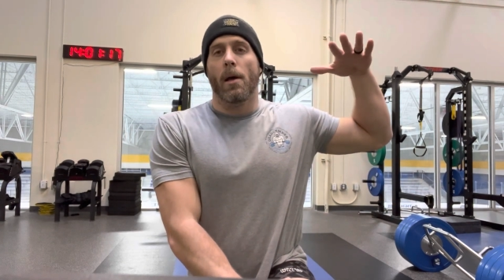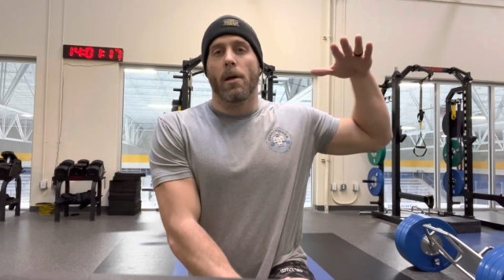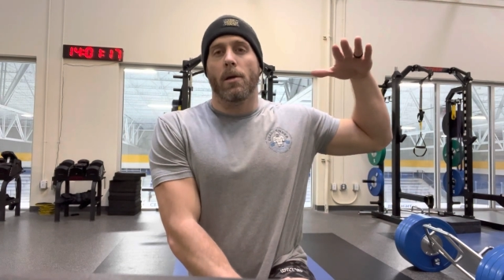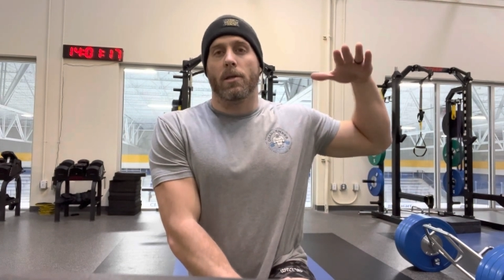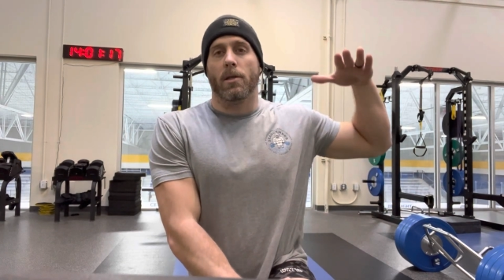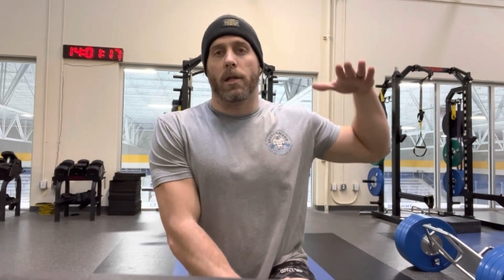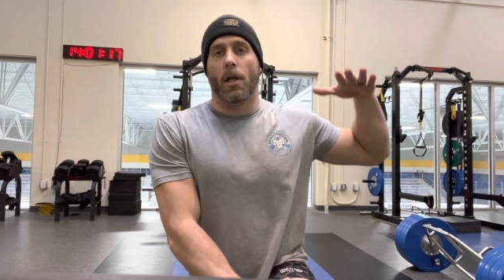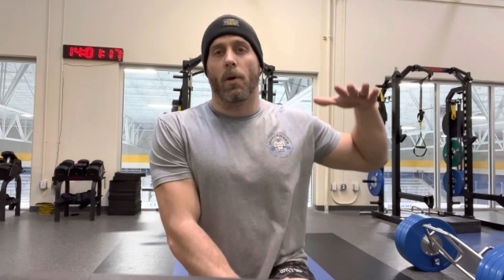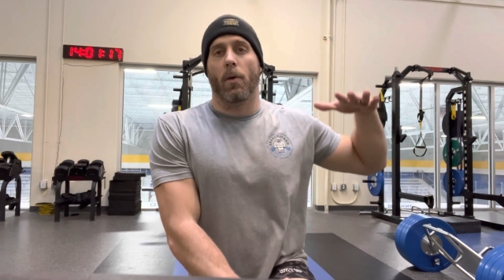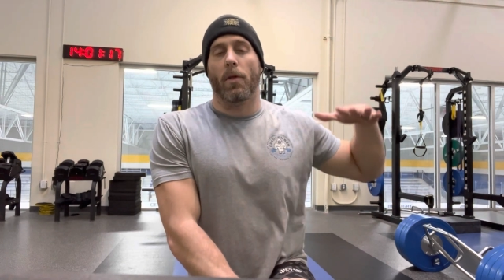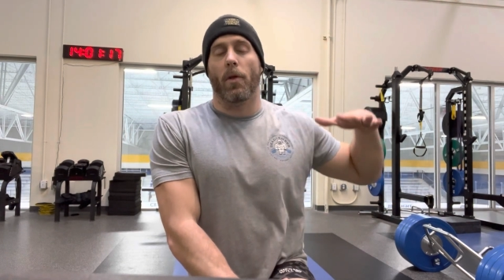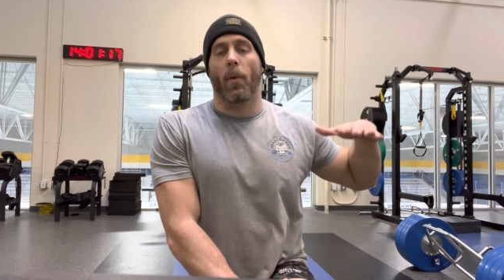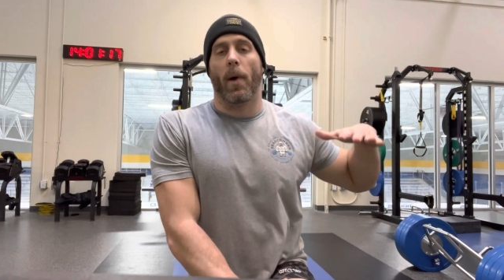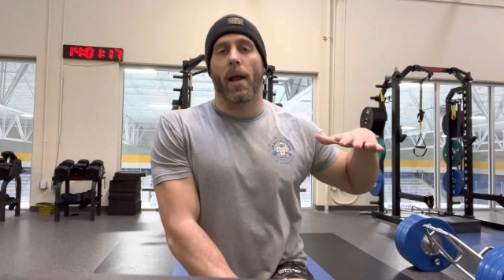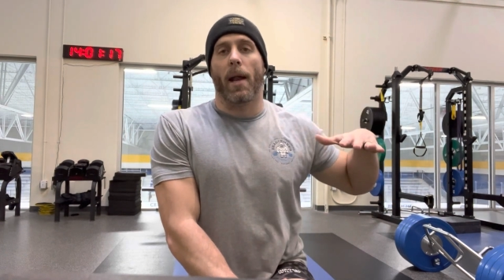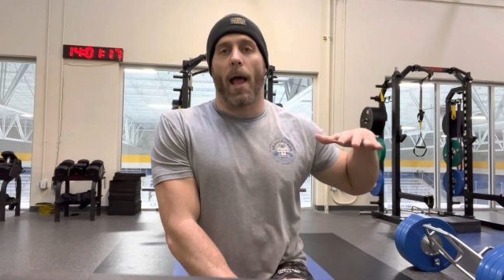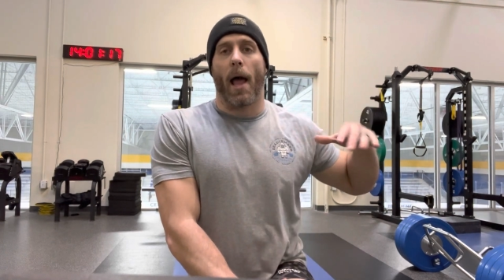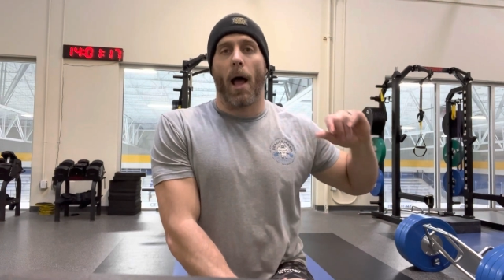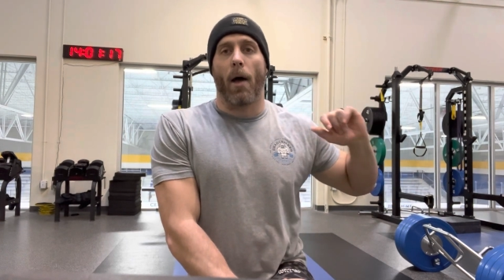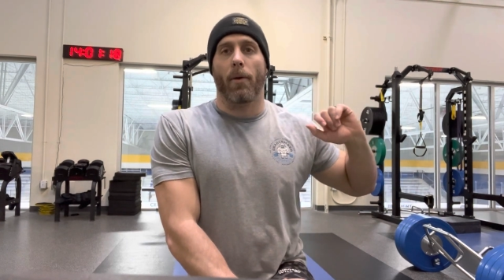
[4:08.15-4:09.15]
slow on the way
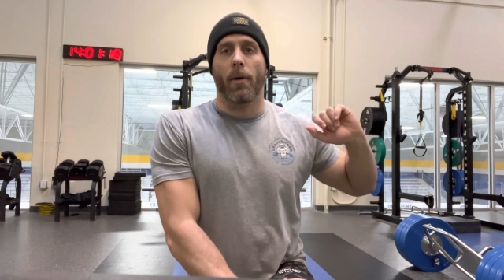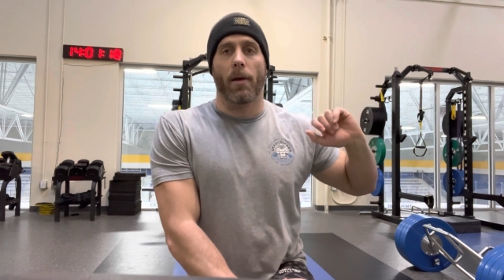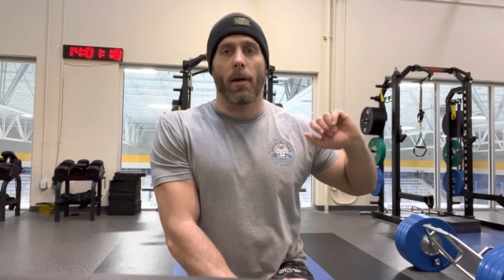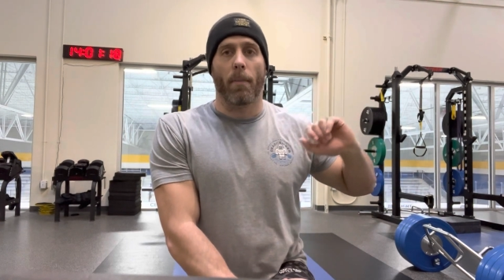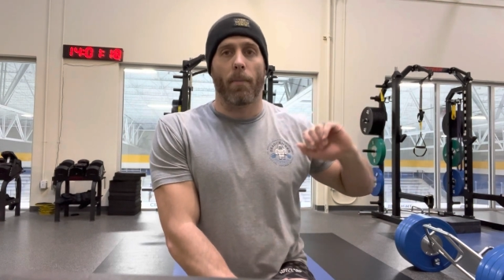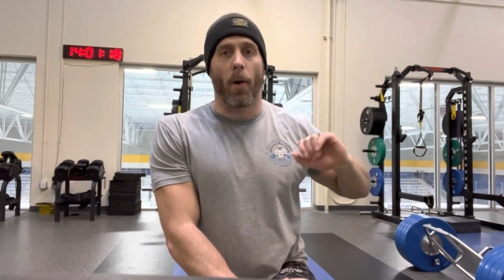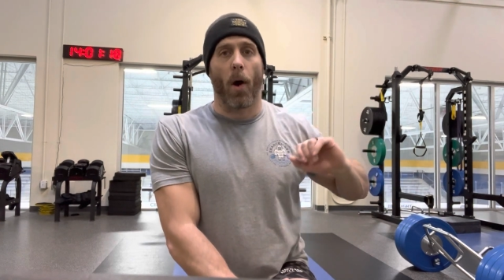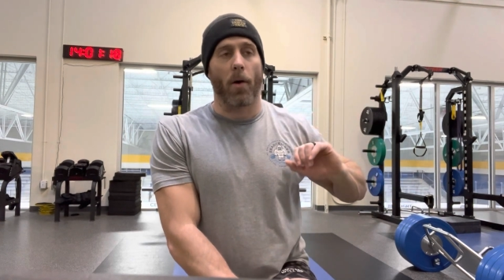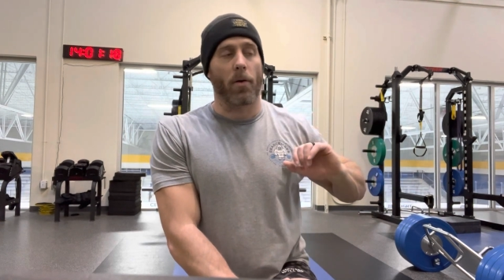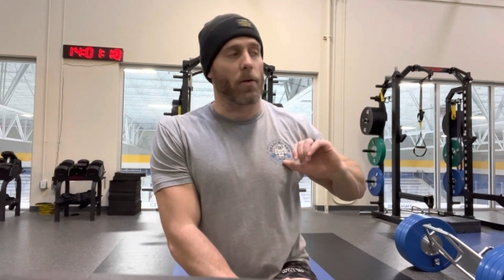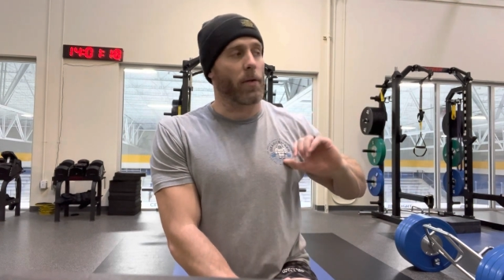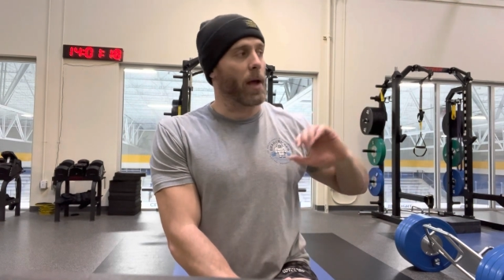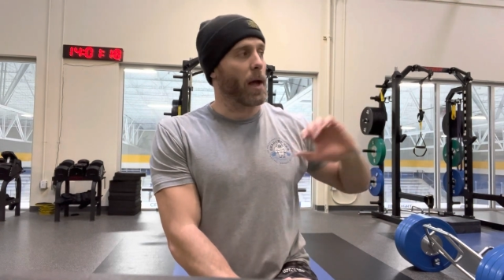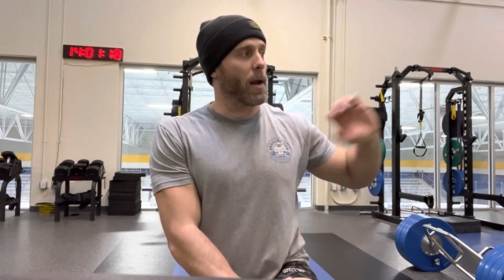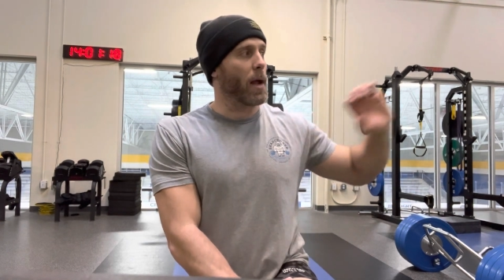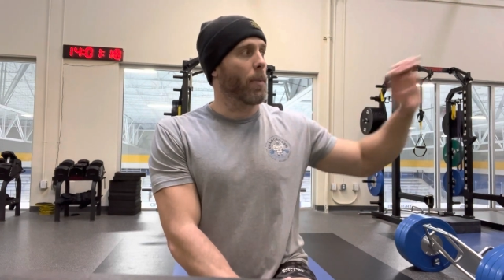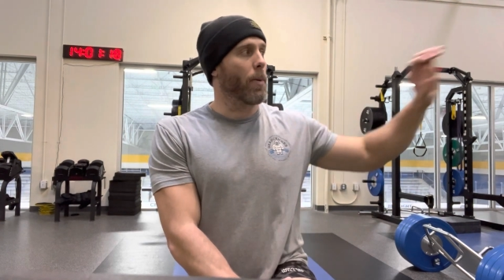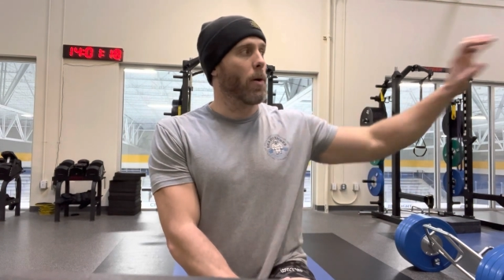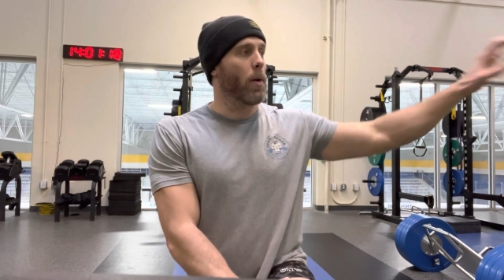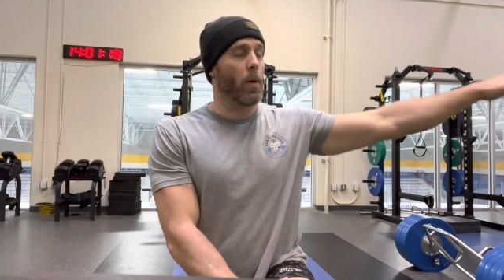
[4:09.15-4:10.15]
down, and partner that
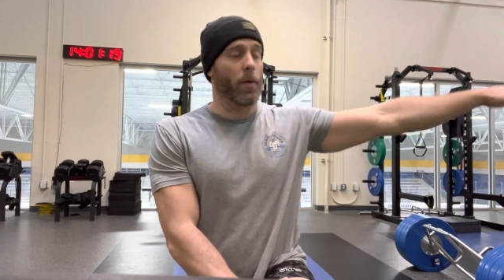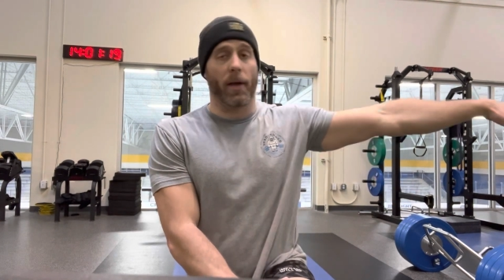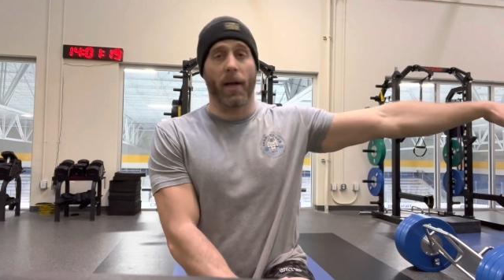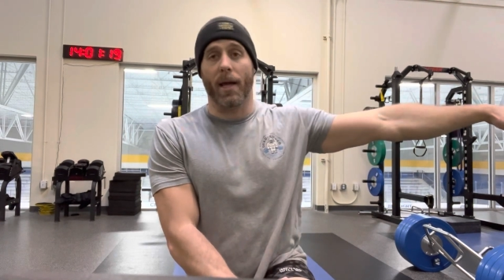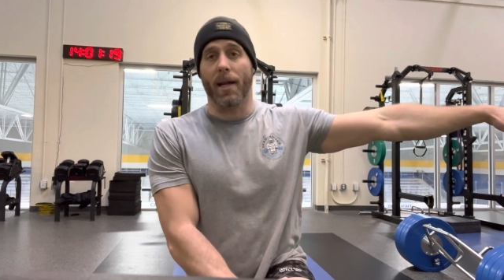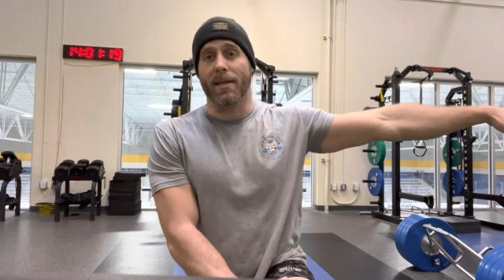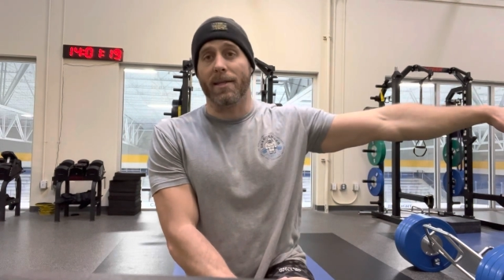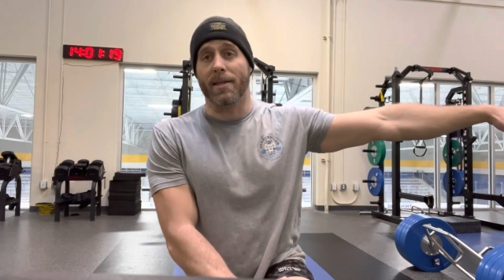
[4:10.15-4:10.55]
up with, again,